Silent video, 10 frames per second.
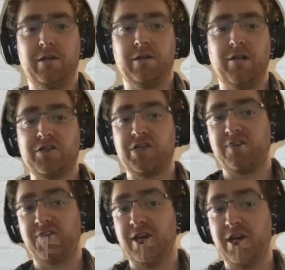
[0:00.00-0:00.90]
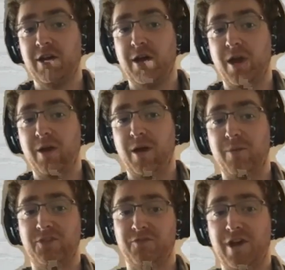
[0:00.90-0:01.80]
like Jesse,
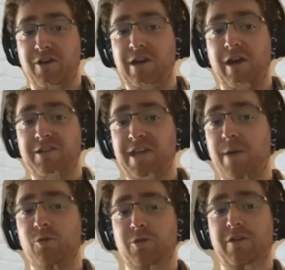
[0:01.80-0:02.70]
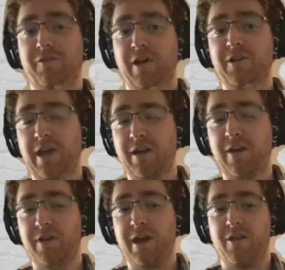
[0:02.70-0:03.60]
I dabble in front end
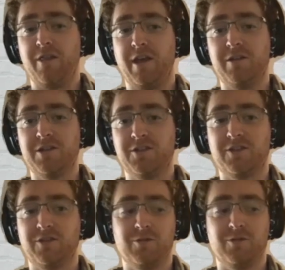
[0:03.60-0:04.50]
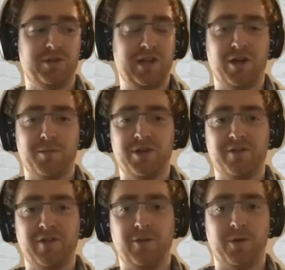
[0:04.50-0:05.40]
every now and then just to pretend I'm a
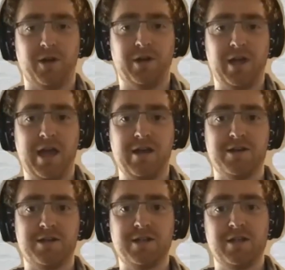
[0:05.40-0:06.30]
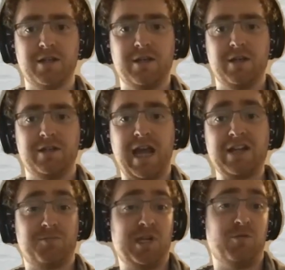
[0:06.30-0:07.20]
developer. And
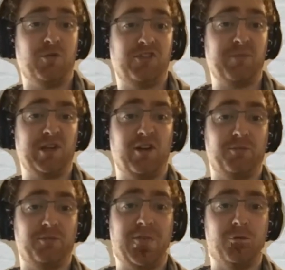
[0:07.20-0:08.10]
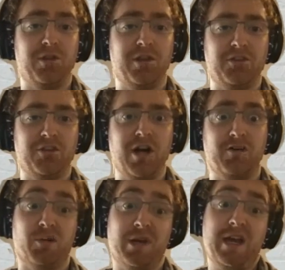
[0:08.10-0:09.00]
Gatsby was something I was playing with at the time.
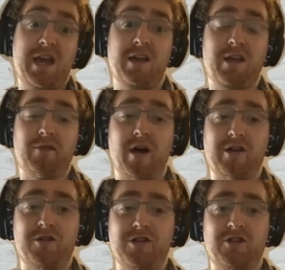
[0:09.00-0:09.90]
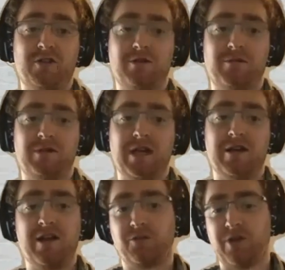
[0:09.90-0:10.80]
So like, hey, I could just get an
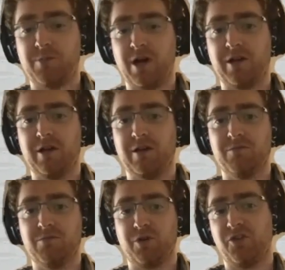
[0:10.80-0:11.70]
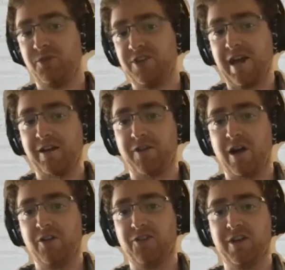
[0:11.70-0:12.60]
S3 bucket, throw some static
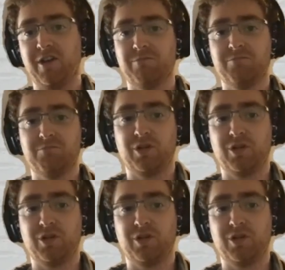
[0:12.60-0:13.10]
files in it, put